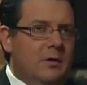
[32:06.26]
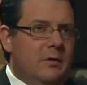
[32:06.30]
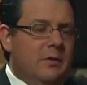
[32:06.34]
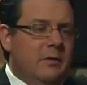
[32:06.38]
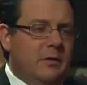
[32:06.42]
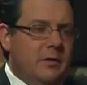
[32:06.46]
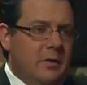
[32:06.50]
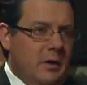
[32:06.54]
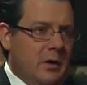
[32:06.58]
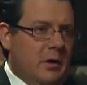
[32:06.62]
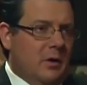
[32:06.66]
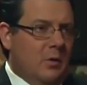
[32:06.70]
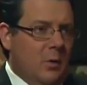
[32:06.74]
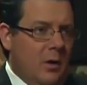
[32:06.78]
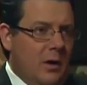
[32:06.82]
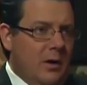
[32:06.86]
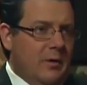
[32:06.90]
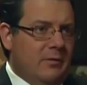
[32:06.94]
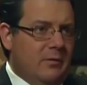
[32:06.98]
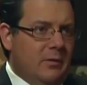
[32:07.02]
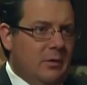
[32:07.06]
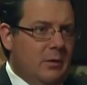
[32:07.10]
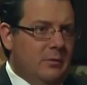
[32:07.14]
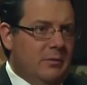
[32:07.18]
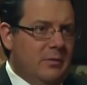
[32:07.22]
to take away
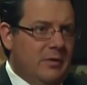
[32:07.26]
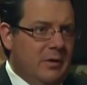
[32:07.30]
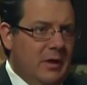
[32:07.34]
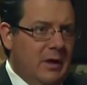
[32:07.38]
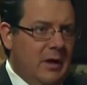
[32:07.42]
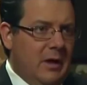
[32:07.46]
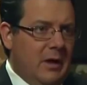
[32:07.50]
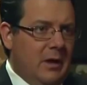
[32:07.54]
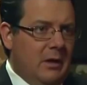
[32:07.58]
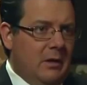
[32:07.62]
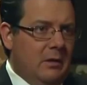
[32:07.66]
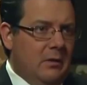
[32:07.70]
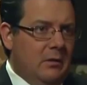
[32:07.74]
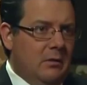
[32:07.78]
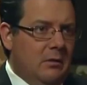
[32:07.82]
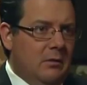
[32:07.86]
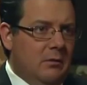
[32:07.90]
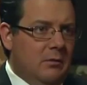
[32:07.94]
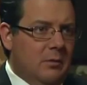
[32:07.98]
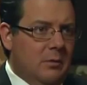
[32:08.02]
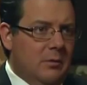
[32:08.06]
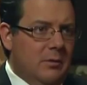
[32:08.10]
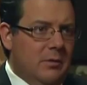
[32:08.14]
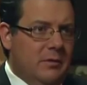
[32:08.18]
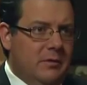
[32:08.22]
from today, from
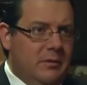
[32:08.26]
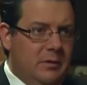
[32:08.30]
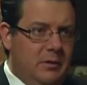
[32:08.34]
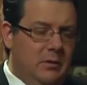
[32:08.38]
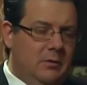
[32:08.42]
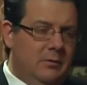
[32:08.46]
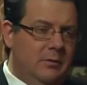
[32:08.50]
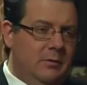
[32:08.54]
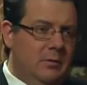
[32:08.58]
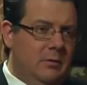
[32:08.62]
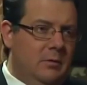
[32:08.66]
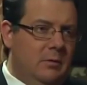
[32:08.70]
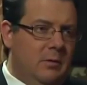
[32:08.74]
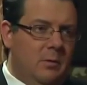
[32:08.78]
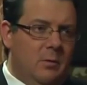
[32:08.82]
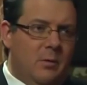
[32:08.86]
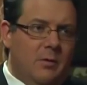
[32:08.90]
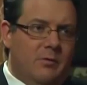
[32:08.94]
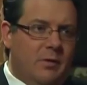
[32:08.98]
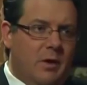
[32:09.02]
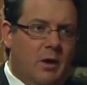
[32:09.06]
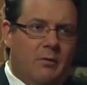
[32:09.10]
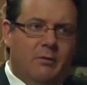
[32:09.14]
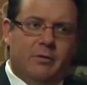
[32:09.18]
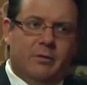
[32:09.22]
this interview, we've
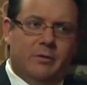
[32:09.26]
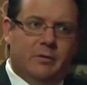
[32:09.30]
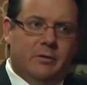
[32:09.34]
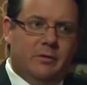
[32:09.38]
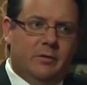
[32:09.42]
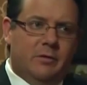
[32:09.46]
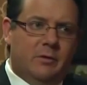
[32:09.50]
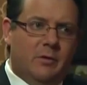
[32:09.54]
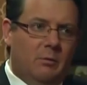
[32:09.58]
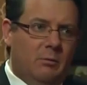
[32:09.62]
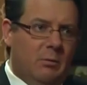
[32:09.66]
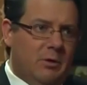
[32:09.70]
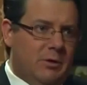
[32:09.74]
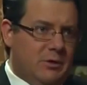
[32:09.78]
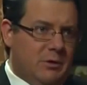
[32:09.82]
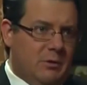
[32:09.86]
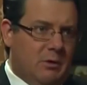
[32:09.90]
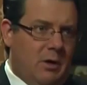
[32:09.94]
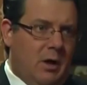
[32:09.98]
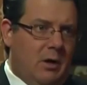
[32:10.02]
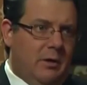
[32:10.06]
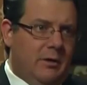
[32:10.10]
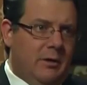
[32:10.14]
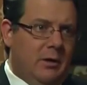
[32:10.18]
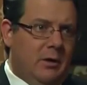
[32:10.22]
covered so much ground
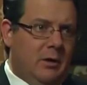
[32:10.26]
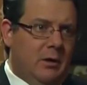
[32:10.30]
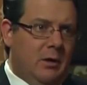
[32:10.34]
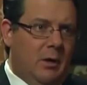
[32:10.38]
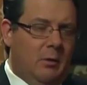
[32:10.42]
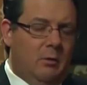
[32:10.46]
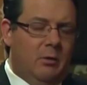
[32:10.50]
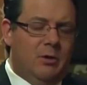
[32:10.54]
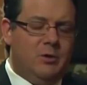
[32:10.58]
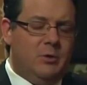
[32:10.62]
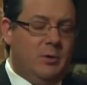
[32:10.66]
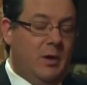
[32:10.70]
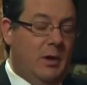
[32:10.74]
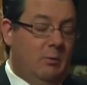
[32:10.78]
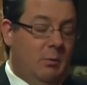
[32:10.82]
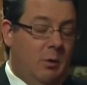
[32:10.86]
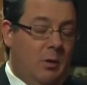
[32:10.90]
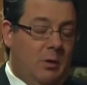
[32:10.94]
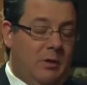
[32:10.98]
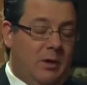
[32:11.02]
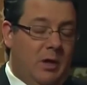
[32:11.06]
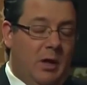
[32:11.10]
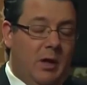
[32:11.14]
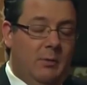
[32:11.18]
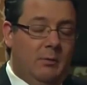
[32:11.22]
here, and I wish we had more
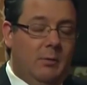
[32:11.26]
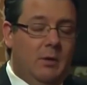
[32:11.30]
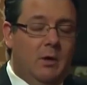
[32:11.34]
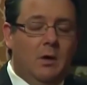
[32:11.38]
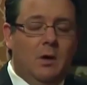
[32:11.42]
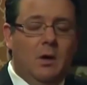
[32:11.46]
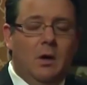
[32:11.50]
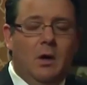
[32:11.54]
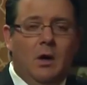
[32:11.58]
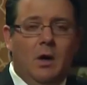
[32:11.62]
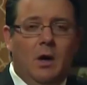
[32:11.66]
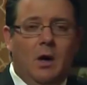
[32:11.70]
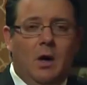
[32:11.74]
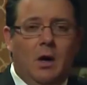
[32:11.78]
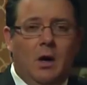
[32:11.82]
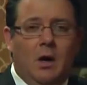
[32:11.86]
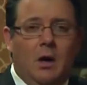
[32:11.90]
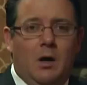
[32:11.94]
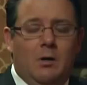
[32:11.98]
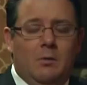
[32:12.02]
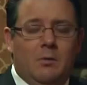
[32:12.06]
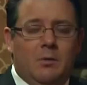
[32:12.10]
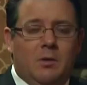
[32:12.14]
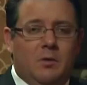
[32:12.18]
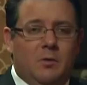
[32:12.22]
time
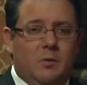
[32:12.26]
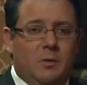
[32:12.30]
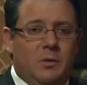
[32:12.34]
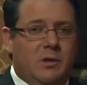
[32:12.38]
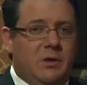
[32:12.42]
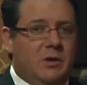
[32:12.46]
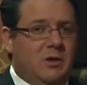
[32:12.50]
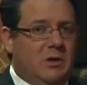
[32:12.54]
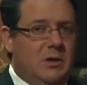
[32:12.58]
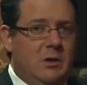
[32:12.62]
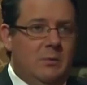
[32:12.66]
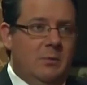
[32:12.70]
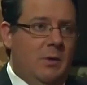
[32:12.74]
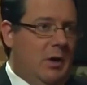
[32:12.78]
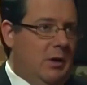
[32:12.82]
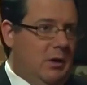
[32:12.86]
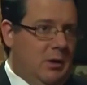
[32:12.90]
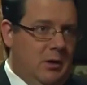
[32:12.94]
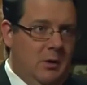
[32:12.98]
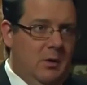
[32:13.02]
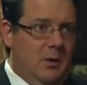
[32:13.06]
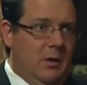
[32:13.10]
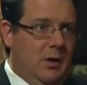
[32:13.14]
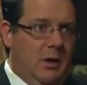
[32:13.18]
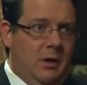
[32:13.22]
because we could keep on going.
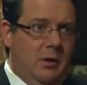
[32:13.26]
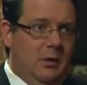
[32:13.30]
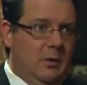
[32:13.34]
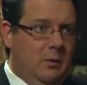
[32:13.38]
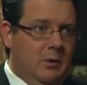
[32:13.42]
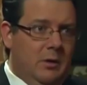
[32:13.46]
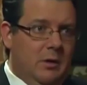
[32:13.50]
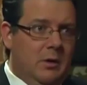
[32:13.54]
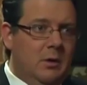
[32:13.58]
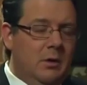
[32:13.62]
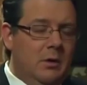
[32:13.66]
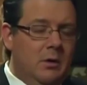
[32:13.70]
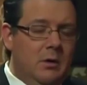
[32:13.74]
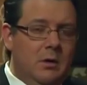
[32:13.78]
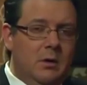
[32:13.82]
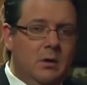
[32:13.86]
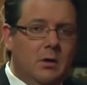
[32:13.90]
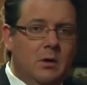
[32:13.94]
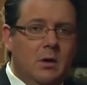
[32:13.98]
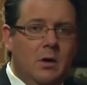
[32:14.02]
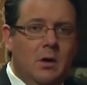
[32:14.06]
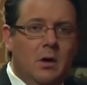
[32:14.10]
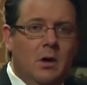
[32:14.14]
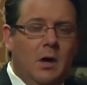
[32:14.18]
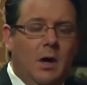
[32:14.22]
I know we could.
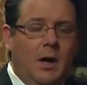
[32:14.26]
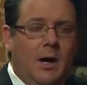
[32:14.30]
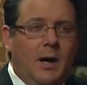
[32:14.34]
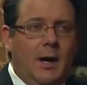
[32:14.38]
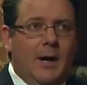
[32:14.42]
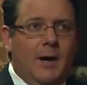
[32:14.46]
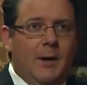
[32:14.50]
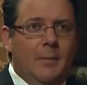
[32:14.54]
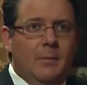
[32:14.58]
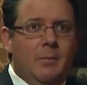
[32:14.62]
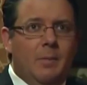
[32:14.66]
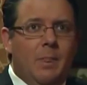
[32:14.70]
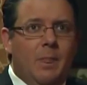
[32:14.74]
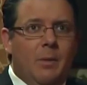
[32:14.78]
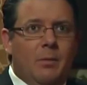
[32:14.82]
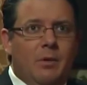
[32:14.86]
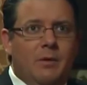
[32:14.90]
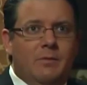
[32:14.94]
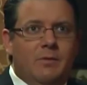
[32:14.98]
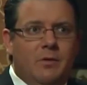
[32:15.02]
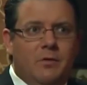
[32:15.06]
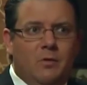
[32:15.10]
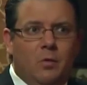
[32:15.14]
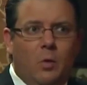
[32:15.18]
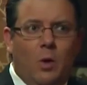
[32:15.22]
But if there's
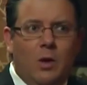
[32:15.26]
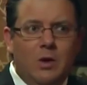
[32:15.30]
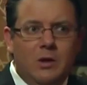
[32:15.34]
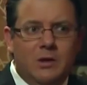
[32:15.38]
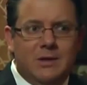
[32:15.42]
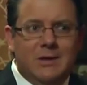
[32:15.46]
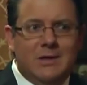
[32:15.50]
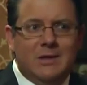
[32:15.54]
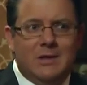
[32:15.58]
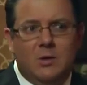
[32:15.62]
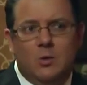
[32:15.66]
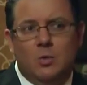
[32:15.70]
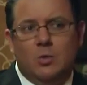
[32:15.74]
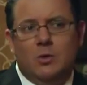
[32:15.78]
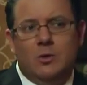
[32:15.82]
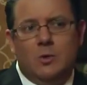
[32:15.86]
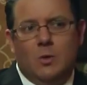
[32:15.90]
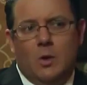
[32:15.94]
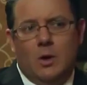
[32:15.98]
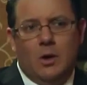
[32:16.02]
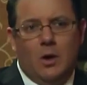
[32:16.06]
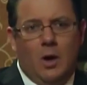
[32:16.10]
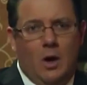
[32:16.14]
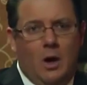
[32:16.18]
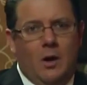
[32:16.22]
one thing you really want our
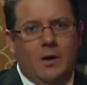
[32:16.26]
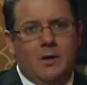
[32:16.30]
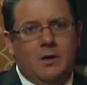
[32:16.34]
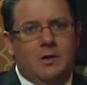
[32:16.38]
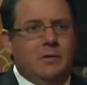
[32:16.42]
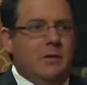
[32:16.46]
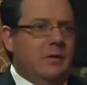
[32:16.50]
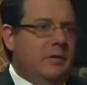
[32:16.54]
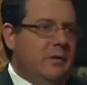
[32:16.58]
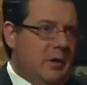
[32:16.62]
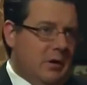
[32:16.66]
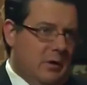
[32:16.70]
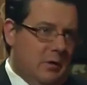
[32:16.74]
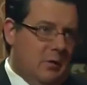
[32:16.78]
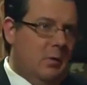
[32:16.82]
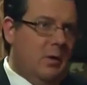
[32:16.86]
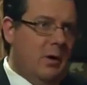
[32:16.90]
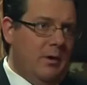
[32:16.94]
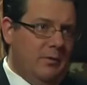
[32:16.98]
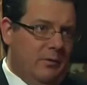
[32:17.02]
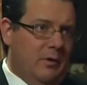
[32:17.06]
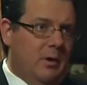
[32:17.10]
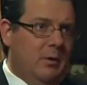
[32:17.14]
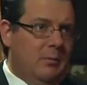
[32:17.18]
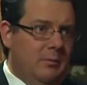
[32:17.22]
audience to take away
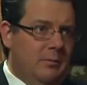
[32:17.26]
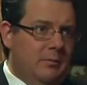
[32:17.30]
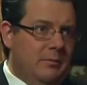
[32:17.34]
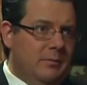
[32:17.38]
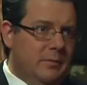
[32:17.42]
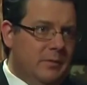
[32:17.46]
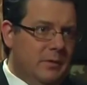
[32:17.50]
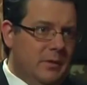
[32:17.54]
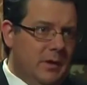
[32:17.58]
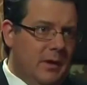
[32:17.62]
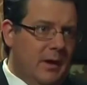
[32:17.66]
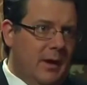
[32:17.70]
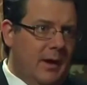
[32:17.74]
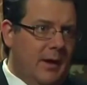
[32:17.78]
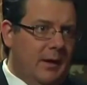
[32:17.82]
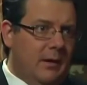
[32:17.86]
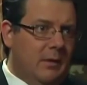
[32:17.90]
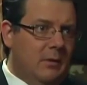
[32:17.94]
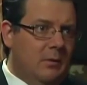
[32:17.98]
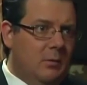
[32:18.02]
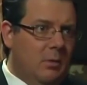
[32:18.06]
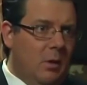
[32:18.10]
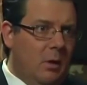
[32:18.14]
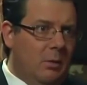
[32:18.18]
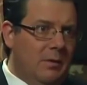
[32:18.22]
from today, what
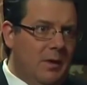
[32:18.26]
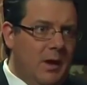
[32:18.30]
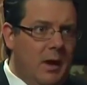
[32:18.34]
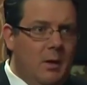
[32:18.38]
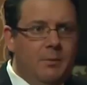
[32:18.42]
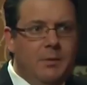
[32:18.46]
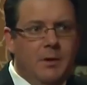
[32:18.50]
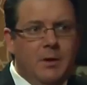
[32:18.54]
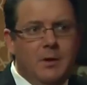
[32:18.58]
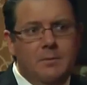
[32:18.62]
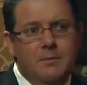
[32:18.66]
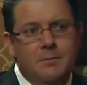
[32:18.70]
would that be?